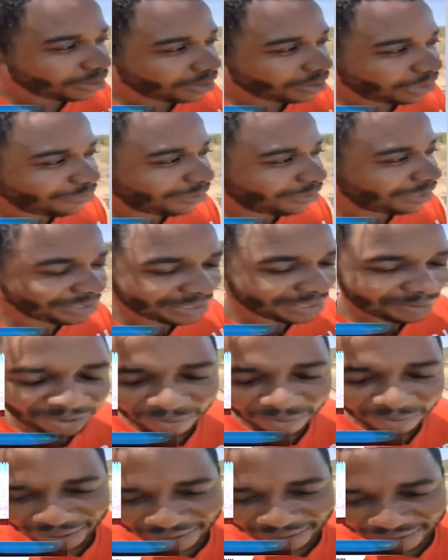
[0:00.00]
And I say me
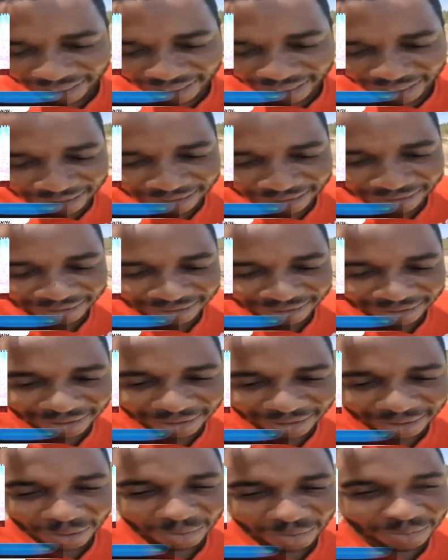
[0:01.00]
basa
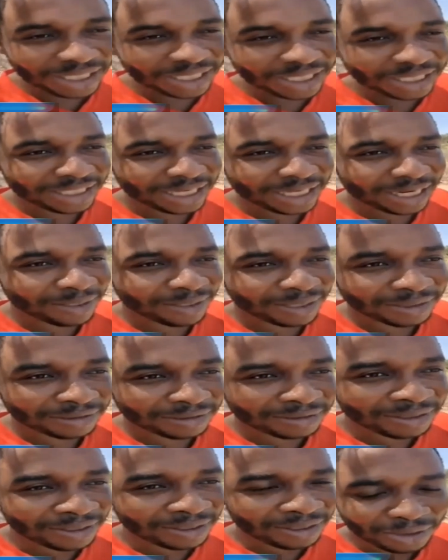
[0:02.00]
obi anyina me.
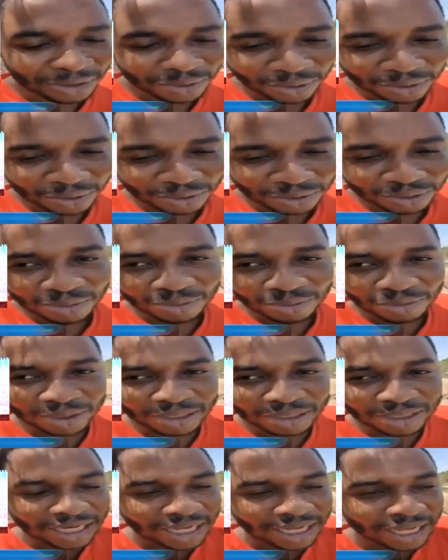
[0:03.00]
Because omo
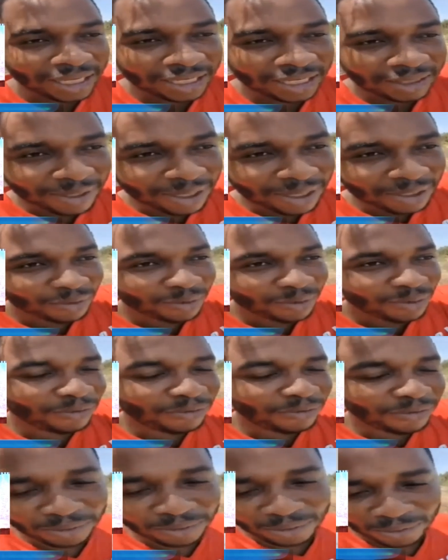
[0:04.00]
na e ba ko
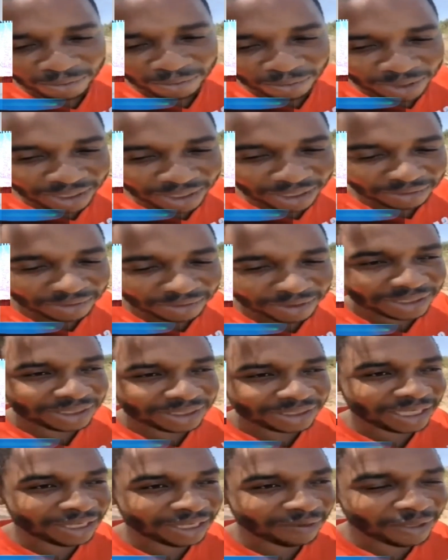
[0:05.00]
francophone countries
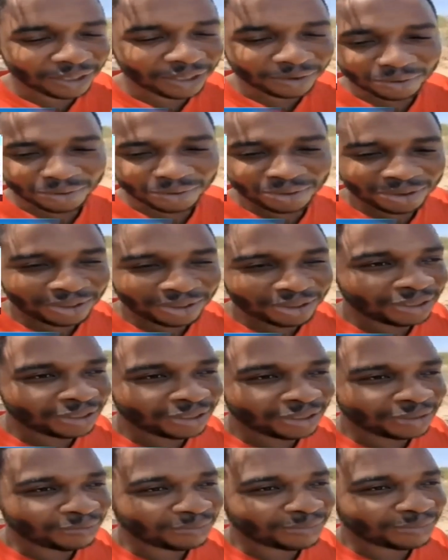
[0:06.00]
ni na e ba.
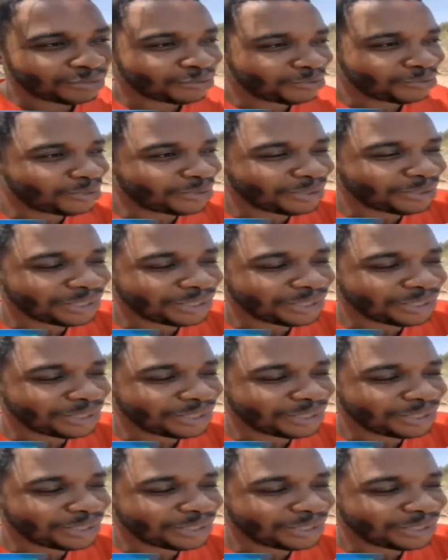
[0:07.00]
Me dru